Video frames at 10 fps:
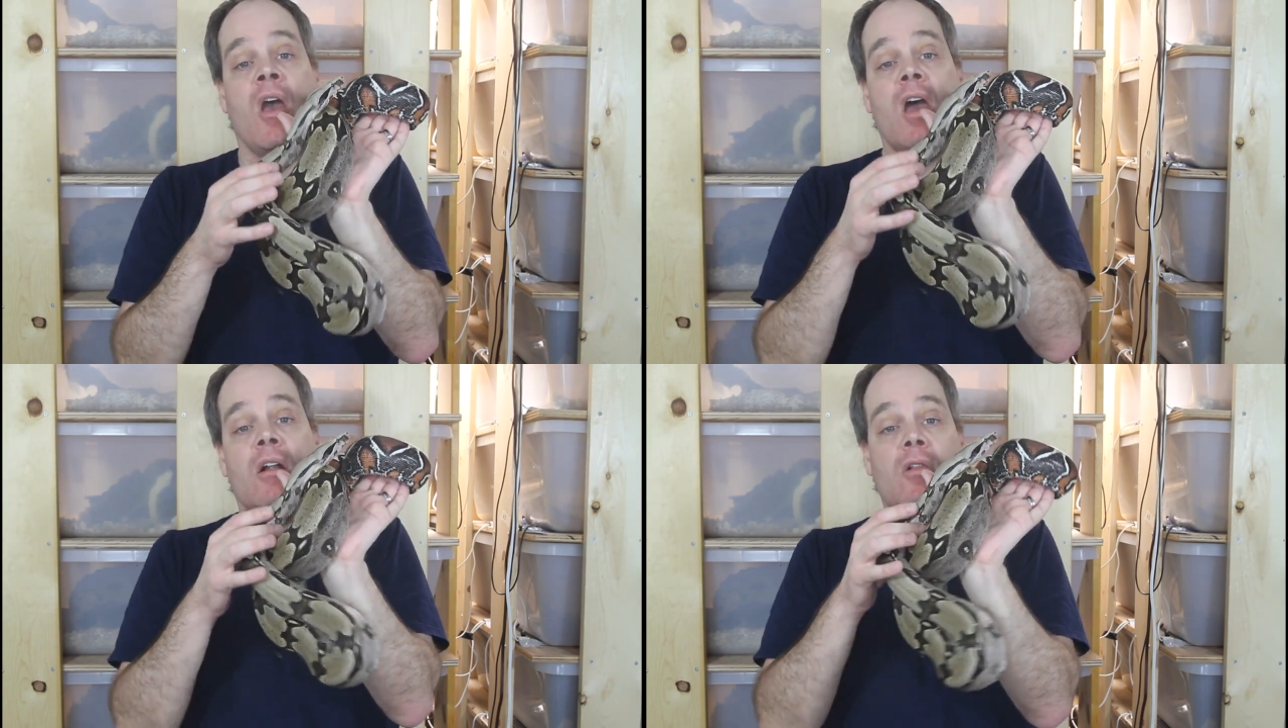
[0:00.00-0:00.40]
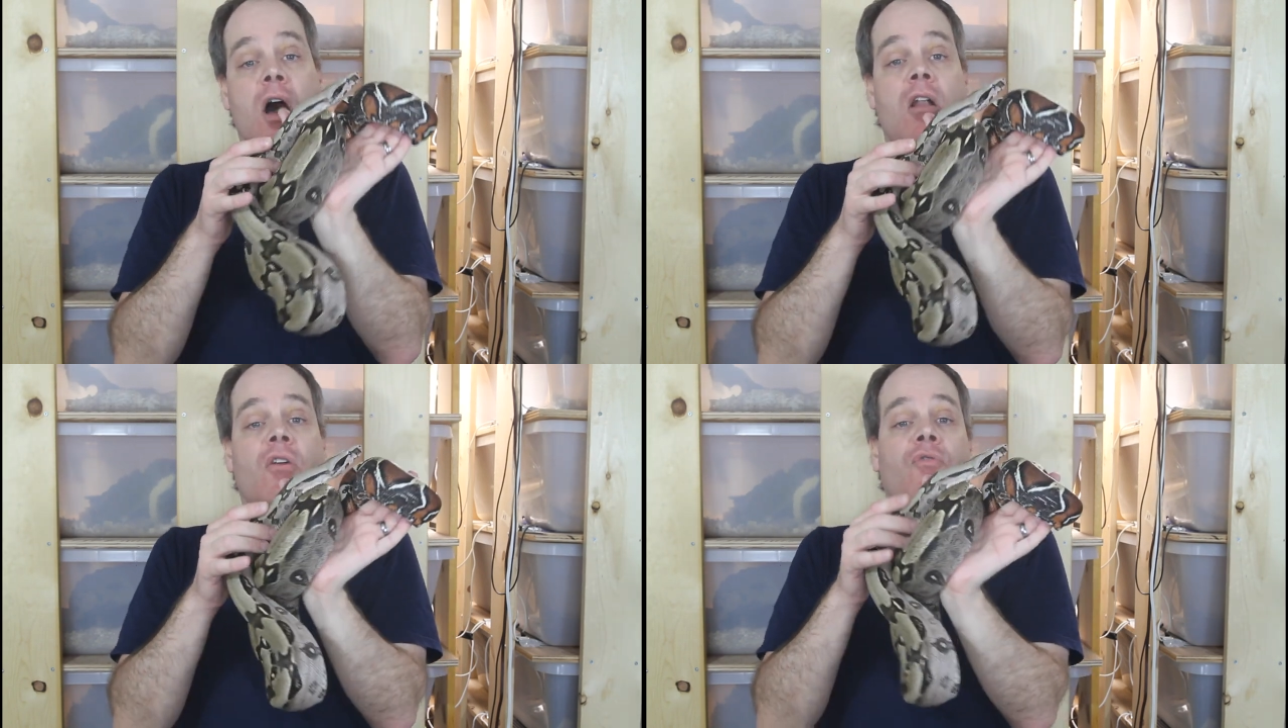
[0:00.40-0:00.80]
And a
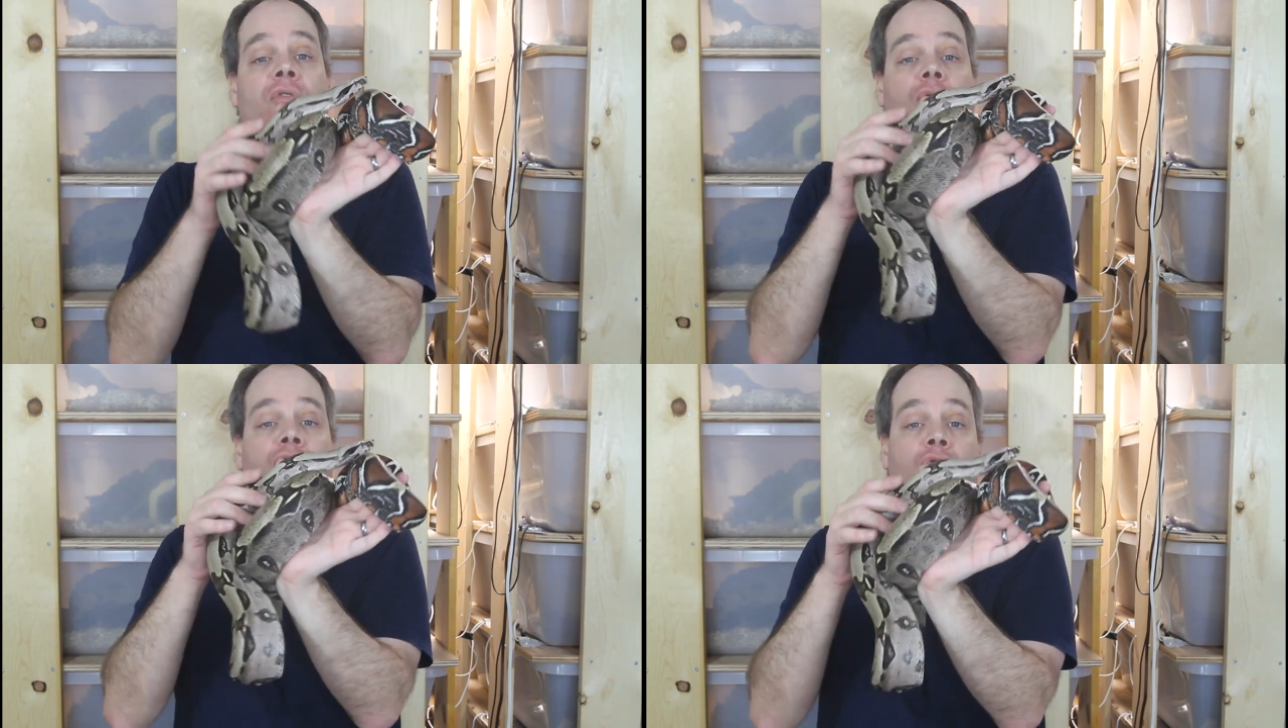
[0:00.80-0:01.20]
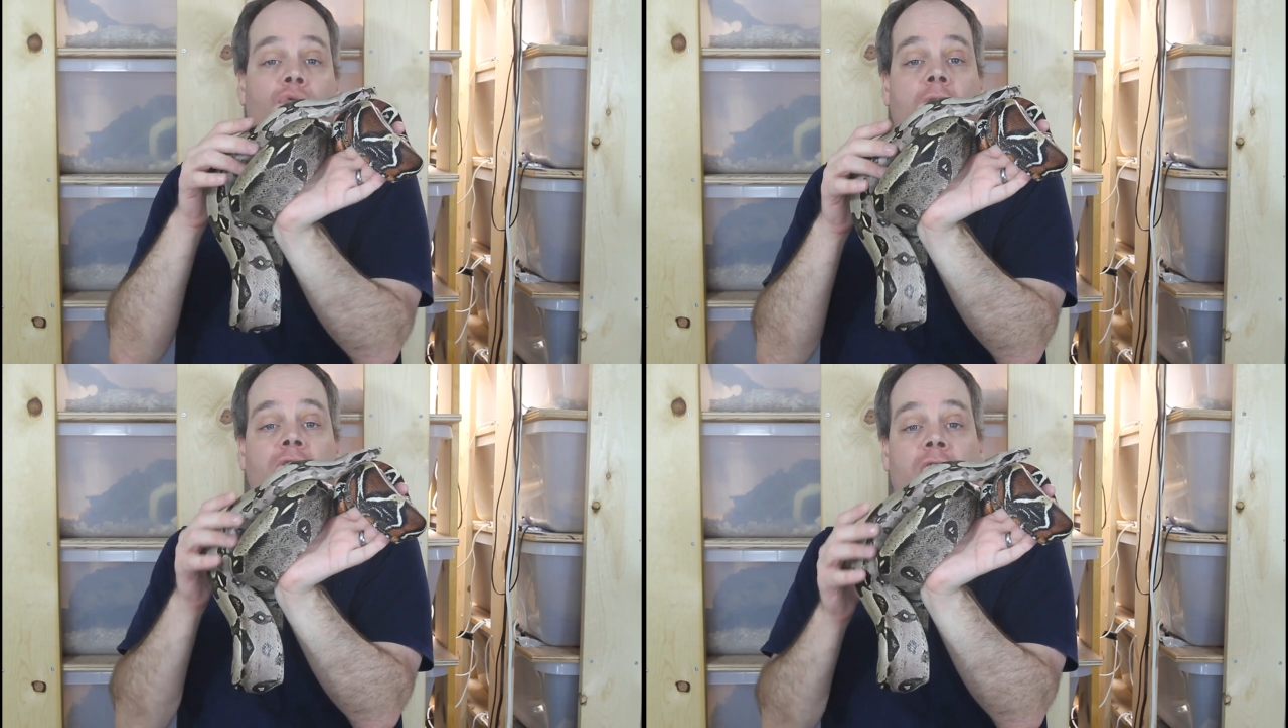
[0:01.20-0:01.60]
lot of true
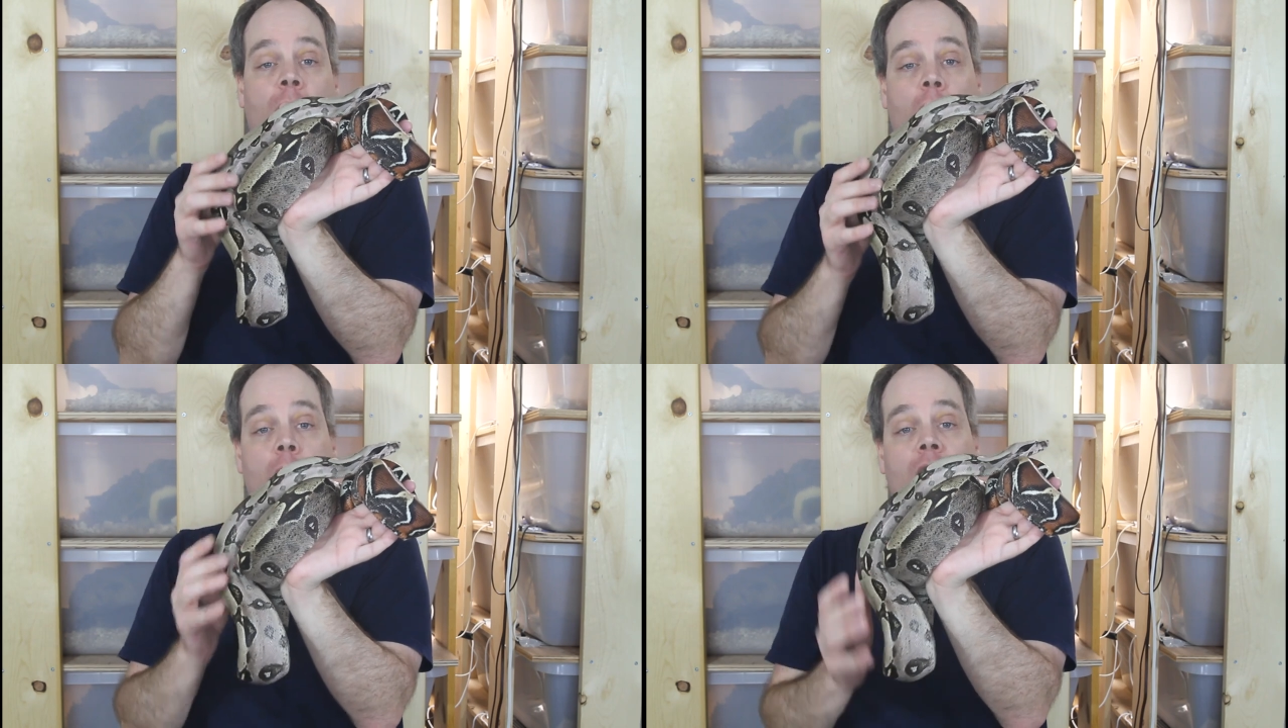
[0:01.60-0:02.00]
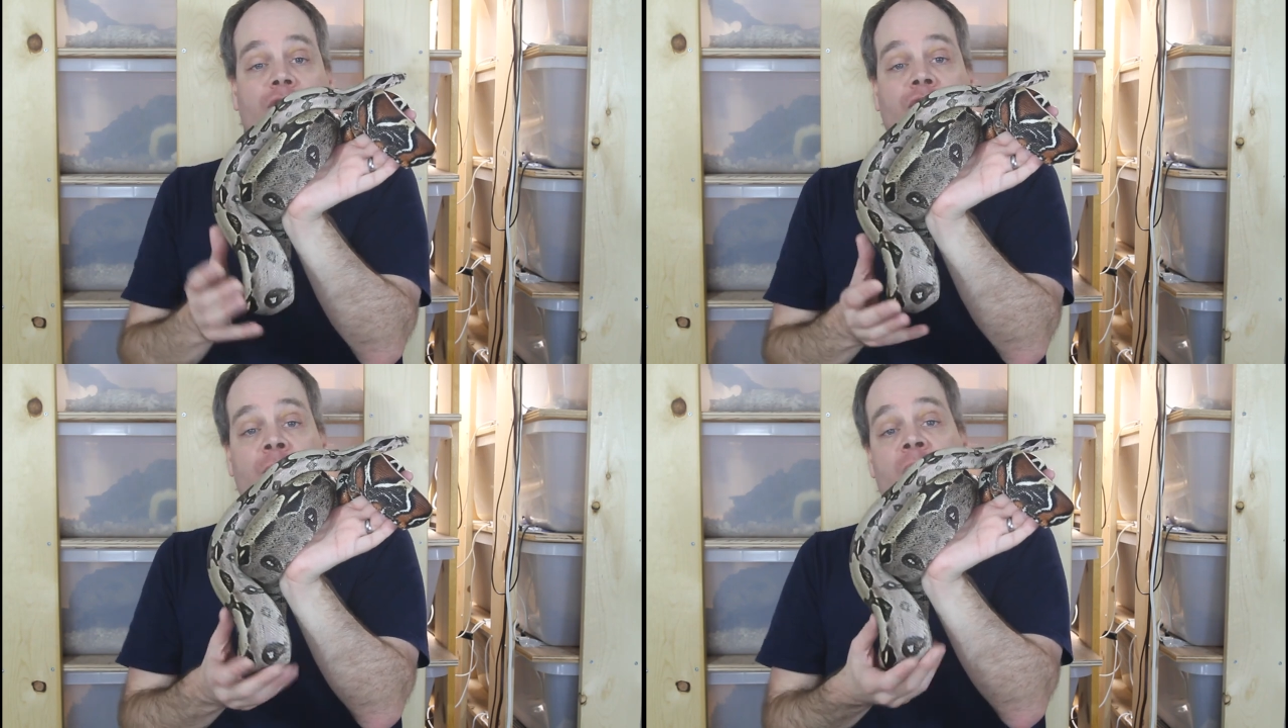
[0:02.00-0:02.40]
red-tail
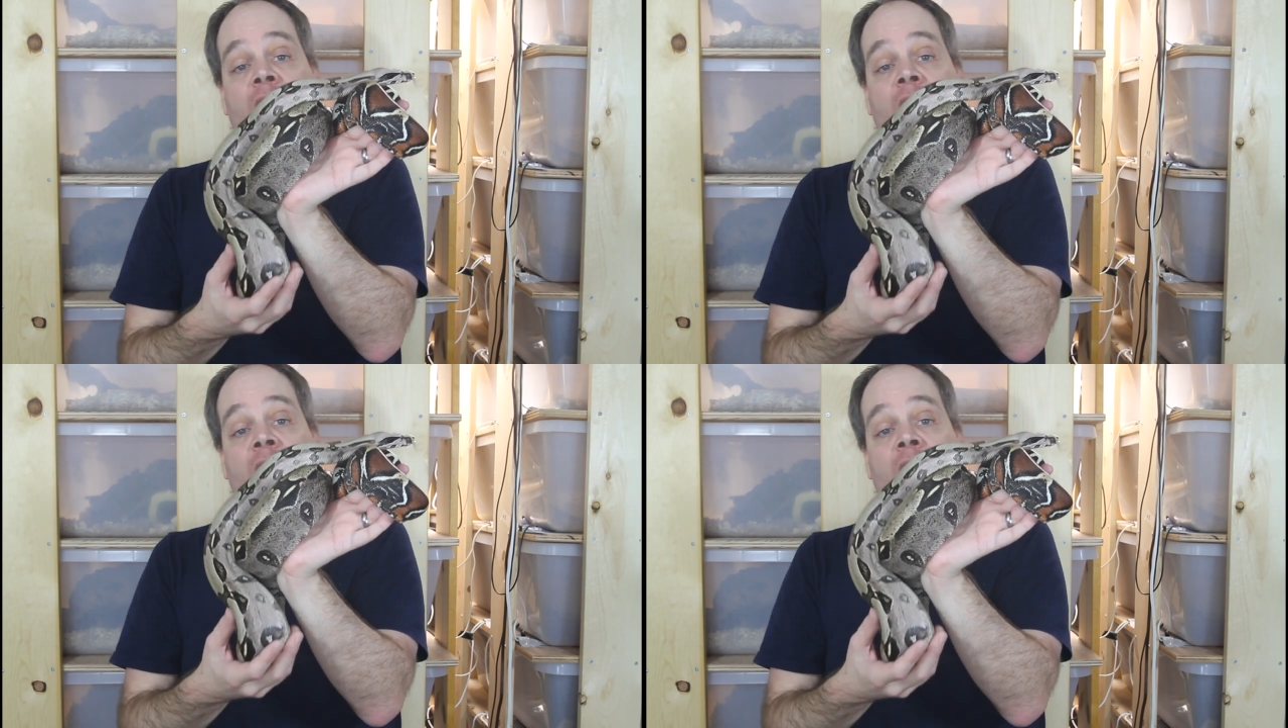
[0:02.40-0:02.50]
boas